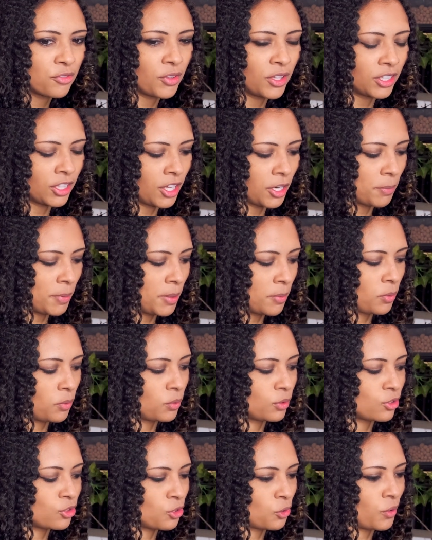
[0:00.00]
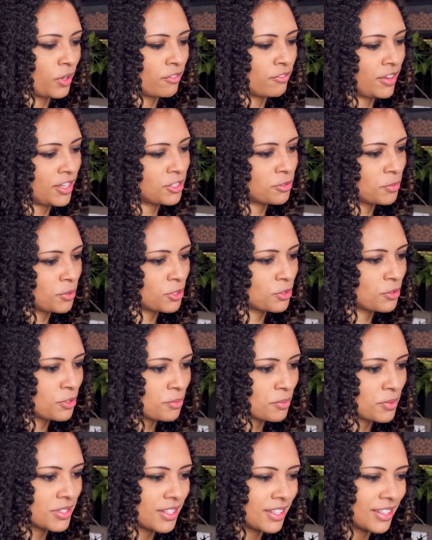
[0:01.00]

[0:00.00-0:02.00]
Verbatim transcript: a lot of people will join Facebook groups.